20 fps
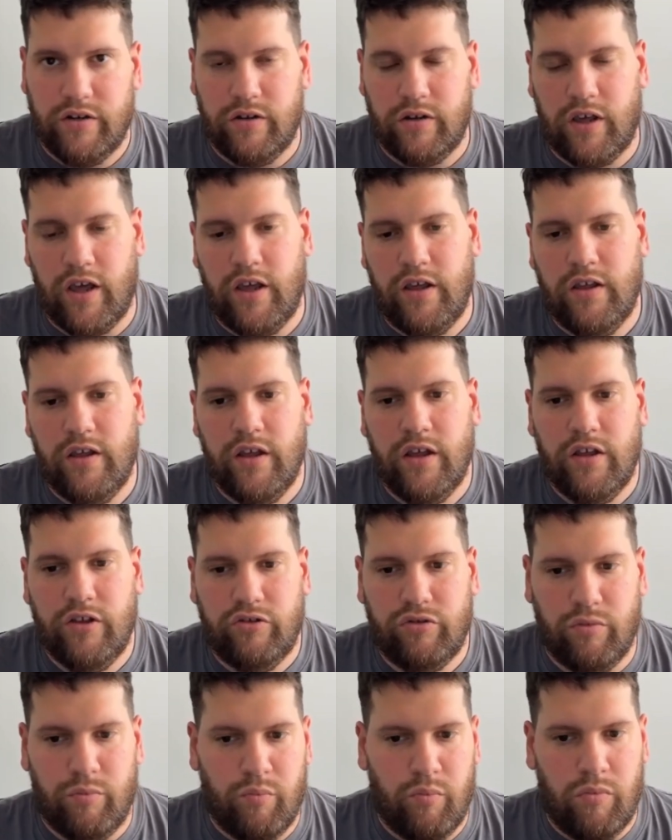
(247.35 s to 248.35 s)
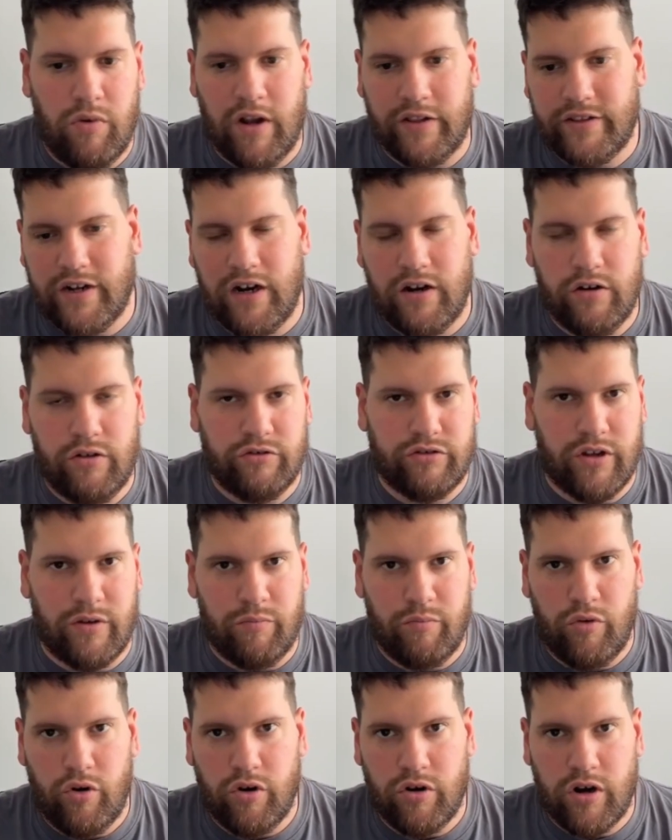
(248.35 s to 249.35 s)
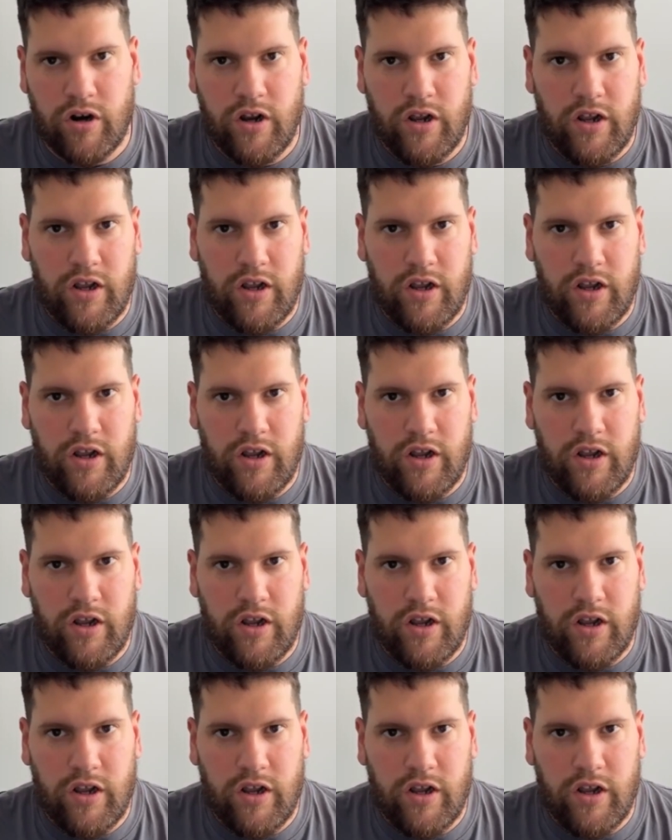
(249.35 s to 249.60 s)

okay? So lateral lows are